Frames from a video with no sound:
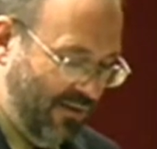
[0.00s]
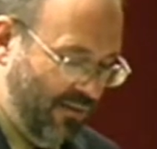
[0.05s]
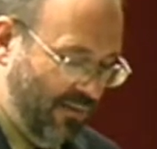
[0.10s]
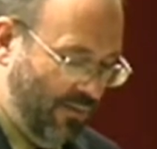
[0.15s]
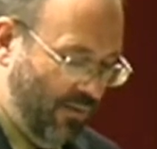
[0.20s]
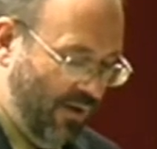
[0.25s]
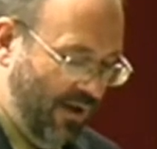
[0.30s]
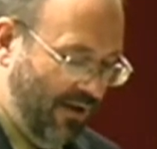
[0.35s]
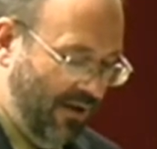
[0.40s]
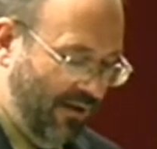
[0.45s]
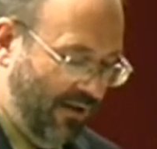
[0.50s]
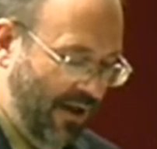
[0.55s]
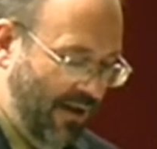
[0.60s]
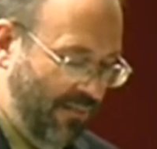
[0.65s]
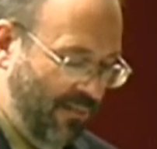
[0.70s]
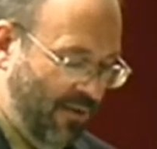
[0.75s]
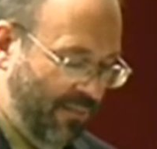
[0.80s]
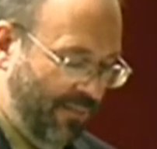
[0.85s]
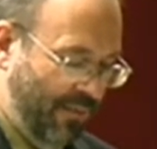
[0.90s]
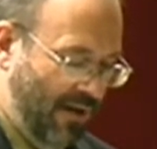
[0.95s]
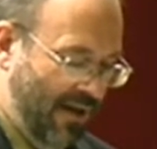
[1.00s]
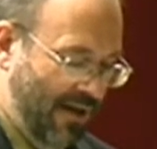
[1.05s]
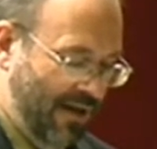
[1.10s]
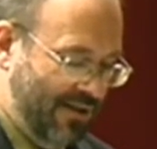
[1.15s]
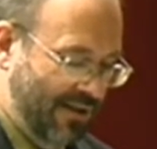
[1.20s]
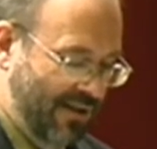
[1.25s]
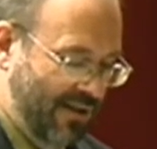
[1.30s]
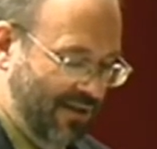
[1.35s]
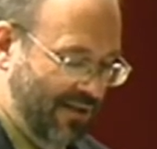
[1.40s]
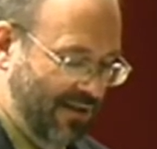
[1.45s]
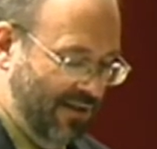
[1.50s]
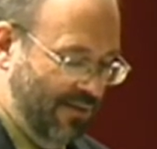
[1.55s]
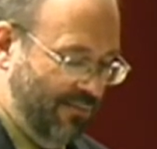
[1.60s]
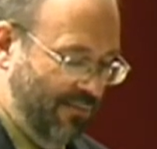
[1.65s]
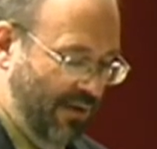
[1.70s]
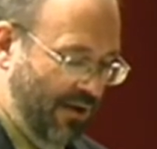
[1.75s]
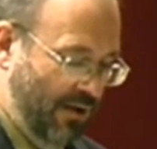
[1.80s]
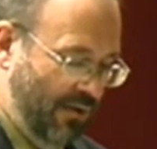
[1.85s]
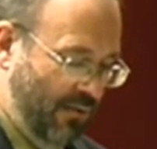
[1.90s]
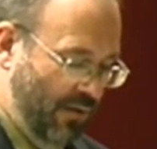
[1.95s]
the labor process is
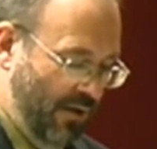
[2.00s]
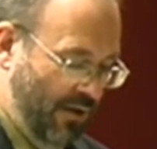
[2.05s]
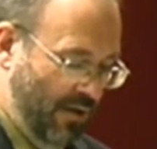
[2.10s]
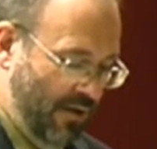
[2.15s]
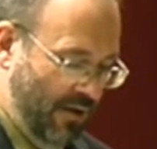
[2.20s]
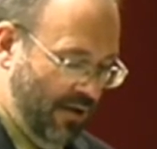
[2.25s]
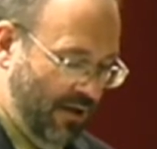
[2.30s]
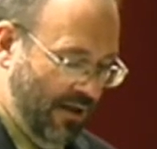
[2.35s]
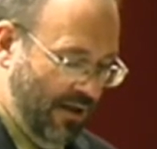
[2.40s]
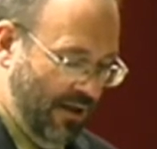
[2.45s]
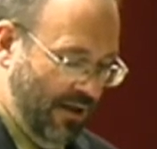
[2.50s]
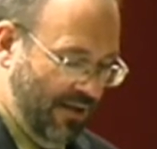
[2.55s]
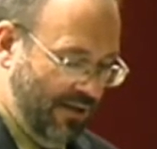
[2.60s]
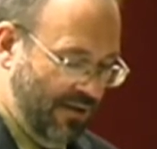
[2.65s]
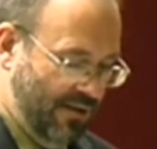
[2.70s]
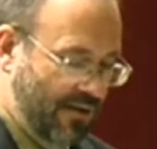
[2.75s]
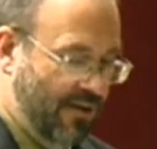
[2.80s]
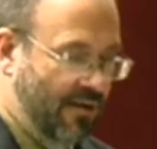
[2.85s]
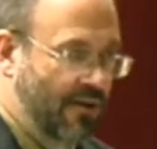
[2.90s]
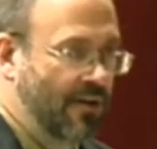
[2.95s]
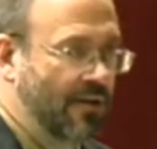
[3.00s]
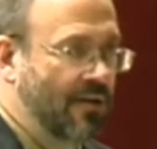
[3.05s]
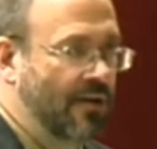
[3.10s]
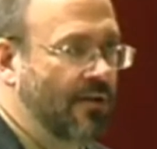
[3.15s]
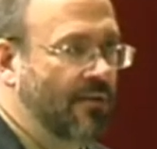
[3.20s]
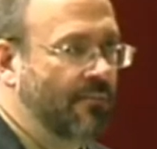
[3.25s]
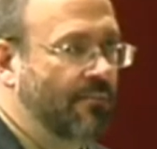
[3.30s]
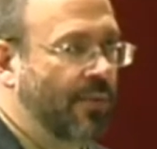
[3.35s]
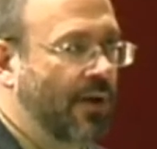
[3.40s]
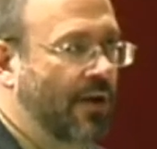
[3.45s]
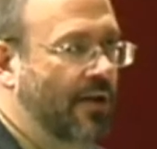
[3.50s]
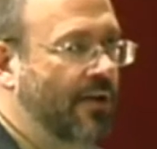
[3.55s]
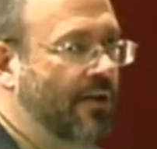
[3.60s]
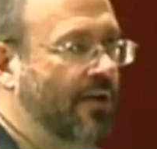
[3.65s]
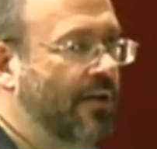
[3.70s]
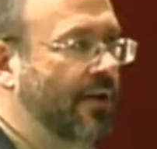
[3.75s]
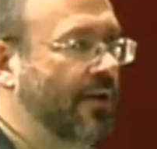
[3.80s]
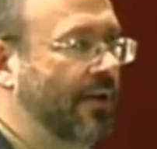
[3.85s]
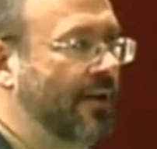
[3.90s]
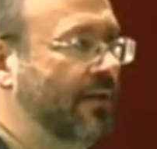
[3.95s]
being reorganized
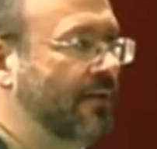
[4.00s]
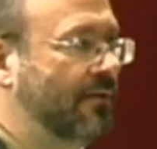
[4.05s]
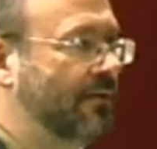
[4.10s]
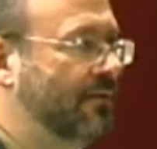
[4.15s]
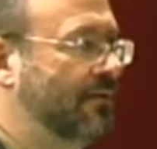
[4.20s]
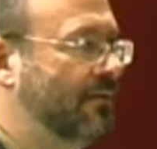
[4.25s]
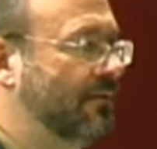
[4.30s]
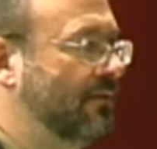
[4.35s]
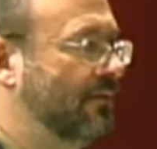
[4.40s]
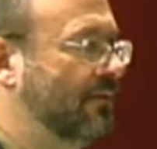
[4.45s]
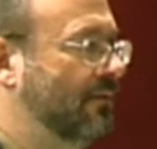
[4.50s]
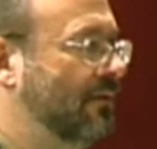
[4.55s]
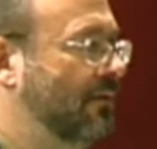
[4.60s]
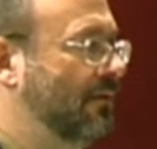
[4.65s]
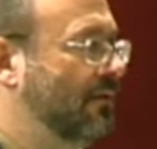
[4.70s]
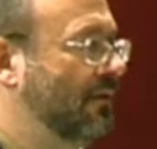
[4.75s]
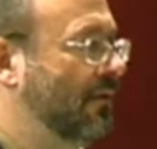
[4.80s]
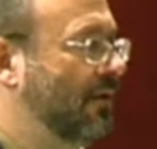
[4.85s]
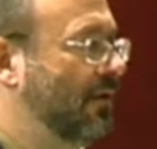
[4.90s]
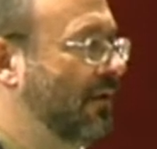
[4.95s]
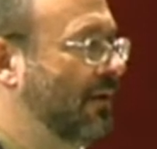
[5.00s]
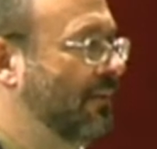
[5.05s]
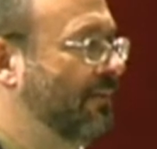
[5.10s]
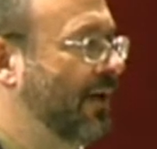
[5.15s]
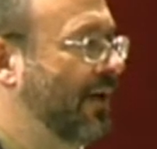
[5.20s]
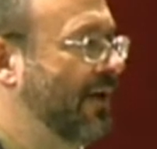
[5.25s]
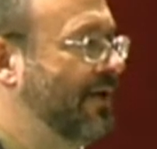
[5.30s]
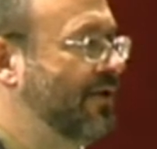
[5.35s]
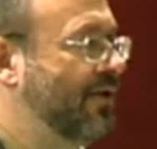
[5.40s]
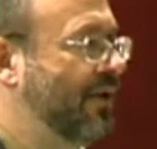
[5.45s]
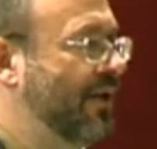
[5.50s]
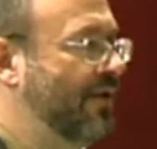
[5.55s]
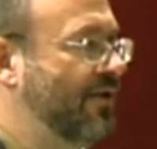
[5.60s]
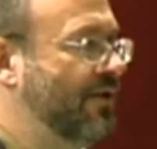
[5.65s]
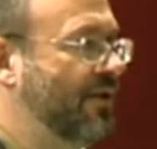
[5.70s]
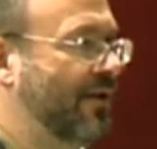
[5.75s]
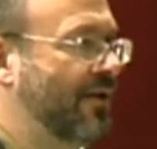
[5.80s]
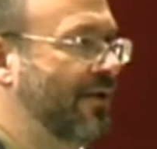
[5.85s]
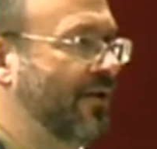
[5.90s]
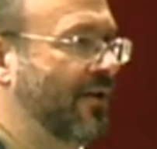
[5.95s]
partly by
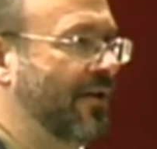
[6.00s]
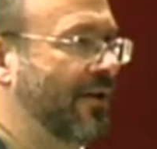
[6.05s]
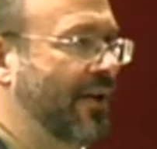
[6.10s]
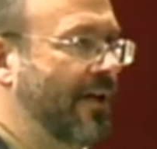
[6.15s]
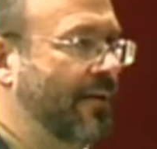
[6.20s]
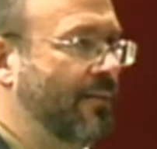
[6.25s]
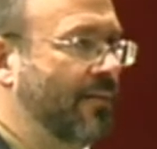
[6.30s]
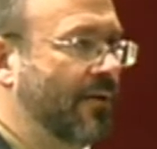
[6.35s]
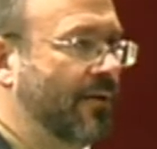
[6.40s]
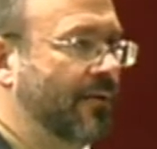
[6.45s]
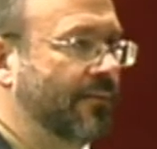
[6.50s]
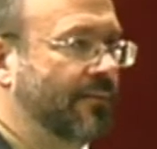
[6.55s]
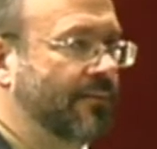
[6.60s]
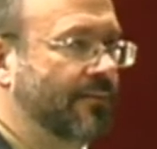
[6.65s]
changing the labor.